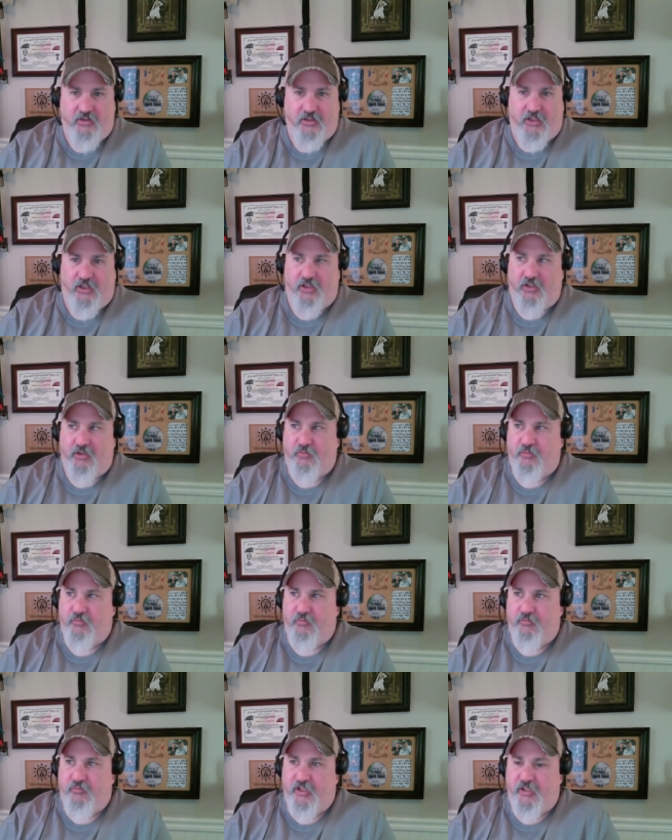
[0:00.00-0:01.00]
Uh,
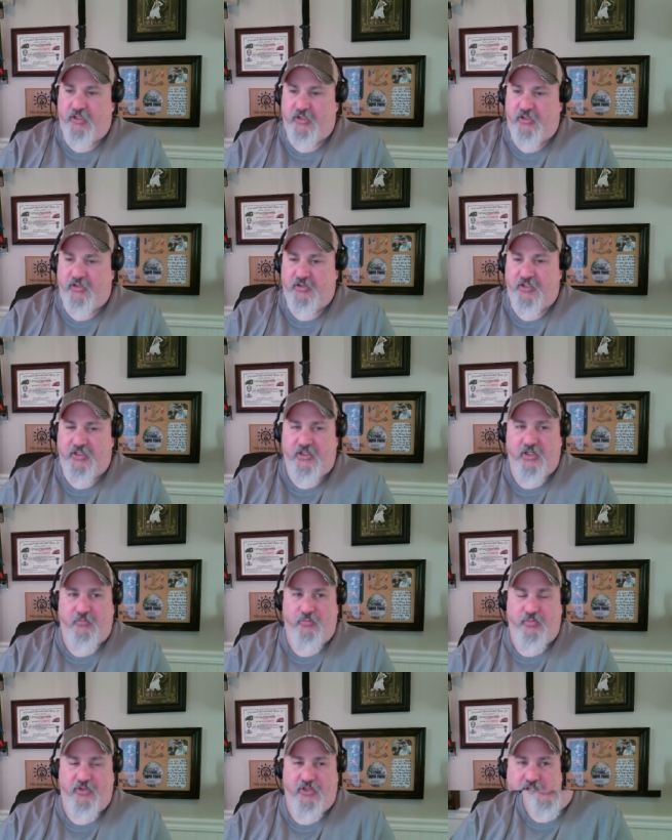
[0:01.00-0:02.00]
we, uh, link up
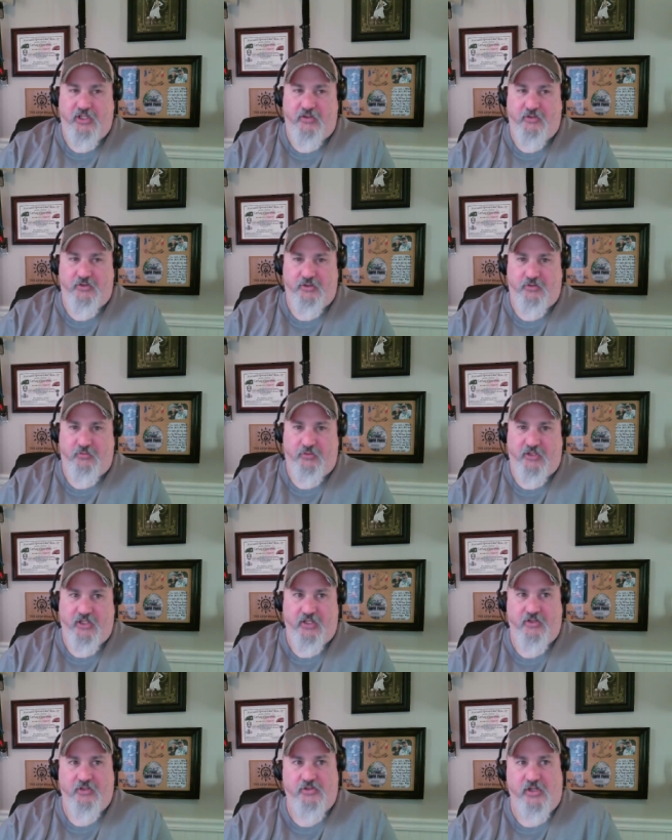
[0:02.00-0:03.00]
with the other, tr- with
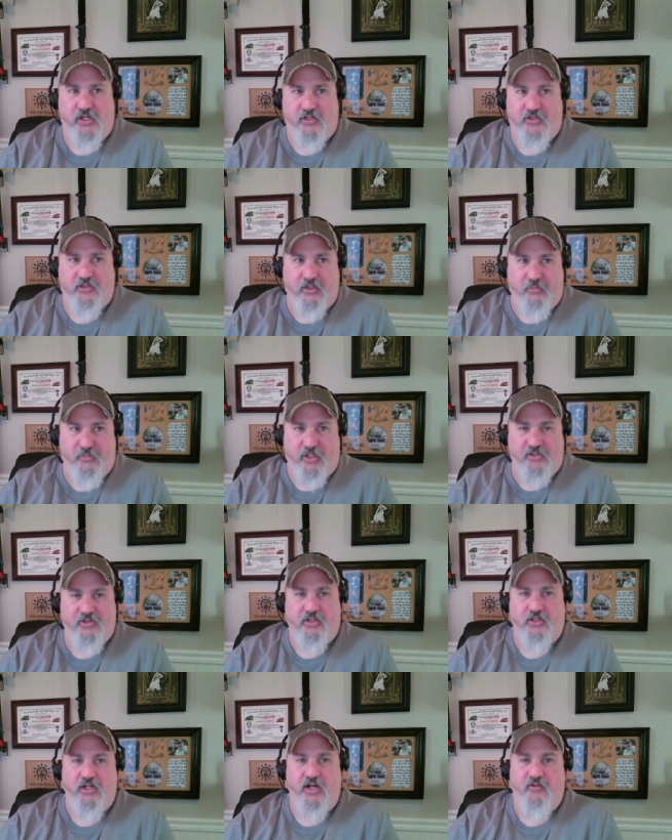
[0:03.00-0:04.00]
the other trucks, the other parts
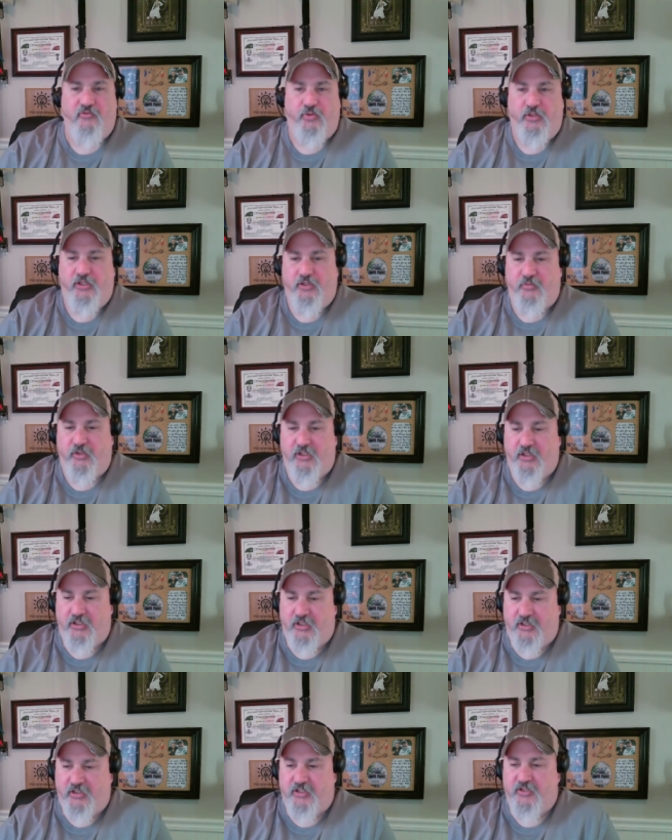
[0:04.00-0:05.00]
of the convoy, and then we,
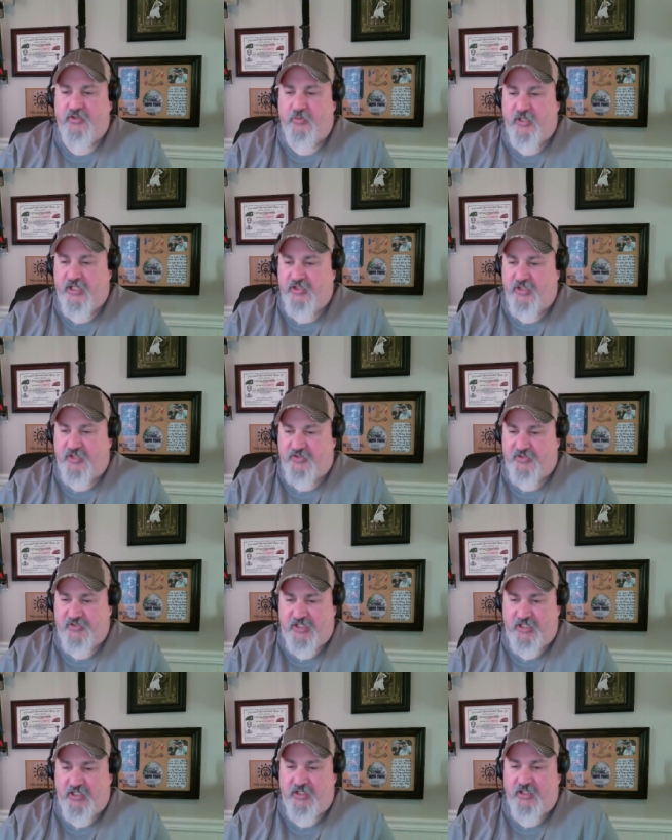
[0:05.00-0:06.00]
uh, get to an
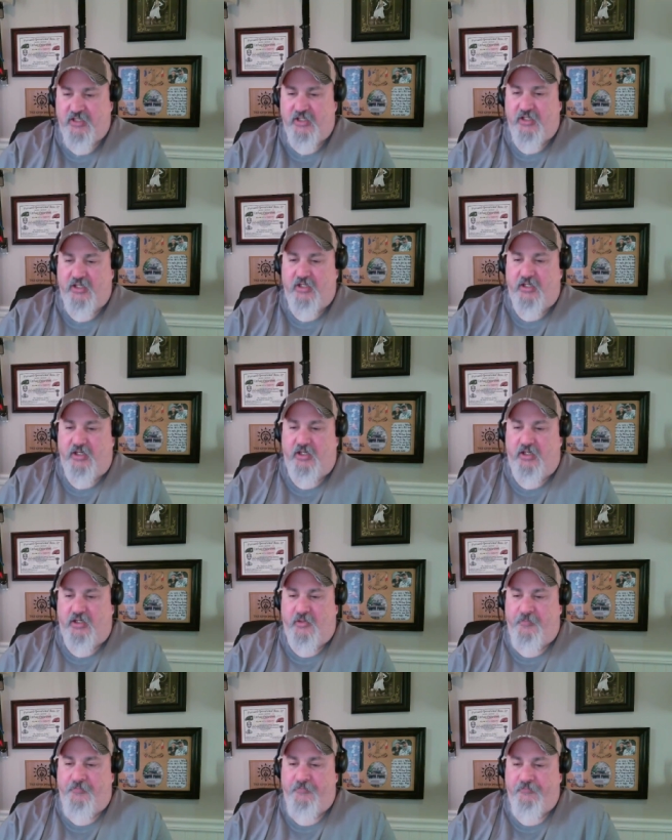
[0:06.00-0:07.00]
HLZ
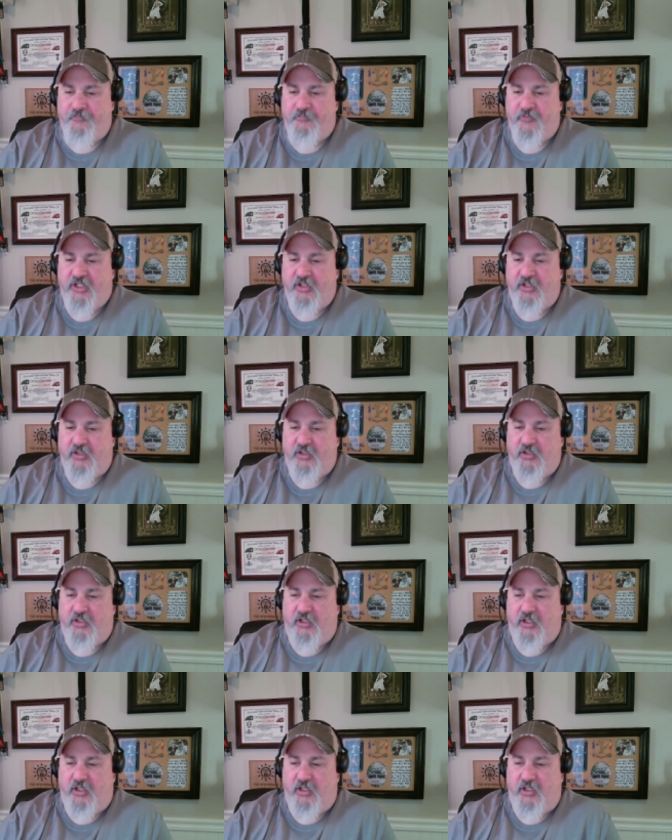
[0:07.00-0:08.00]
um,
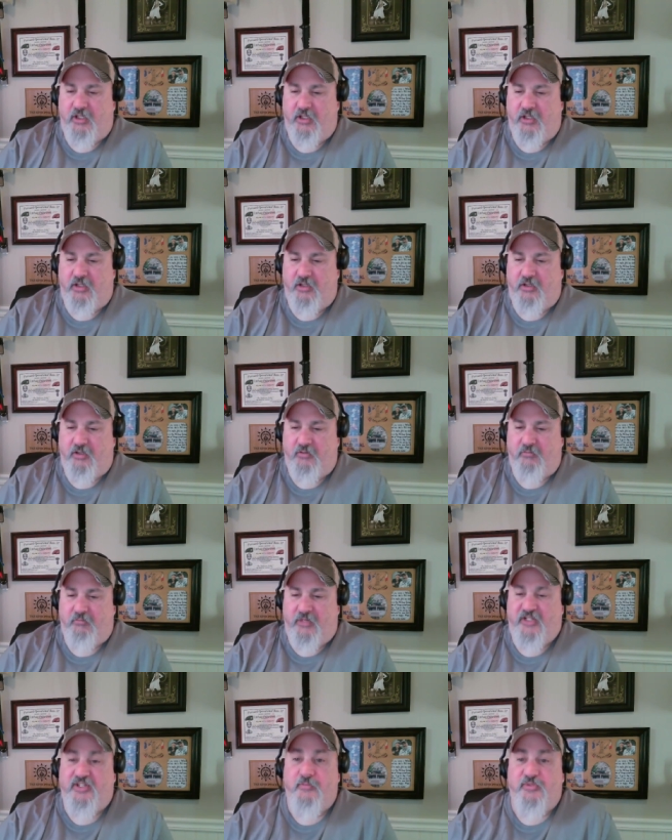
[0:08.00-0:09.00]
uh,
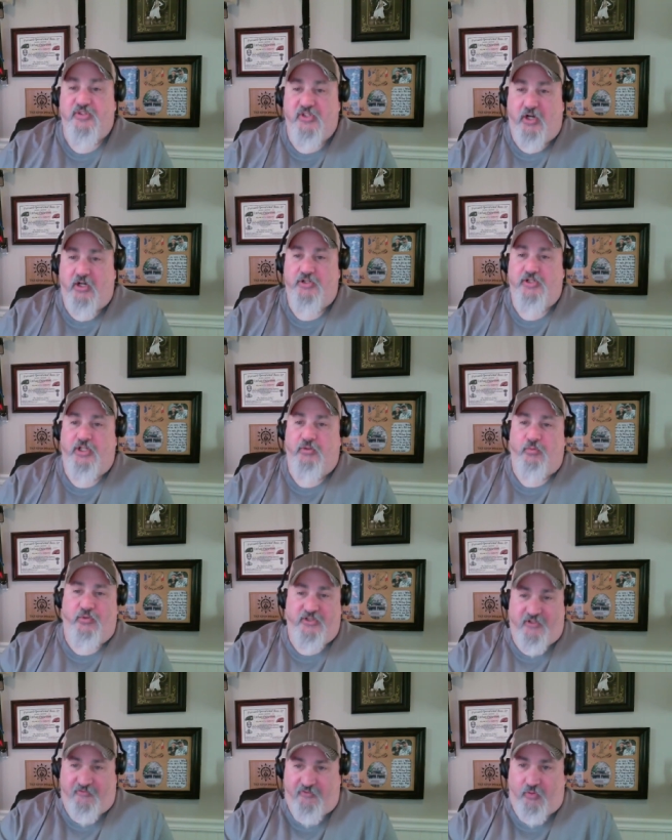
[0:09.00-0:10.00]
my team sergeant
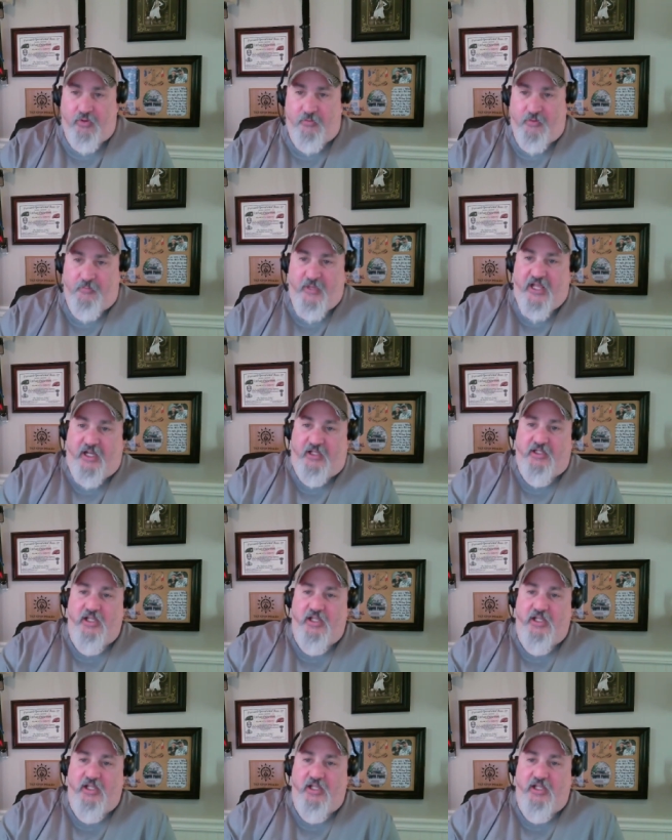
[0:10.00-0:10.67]
was a former medic.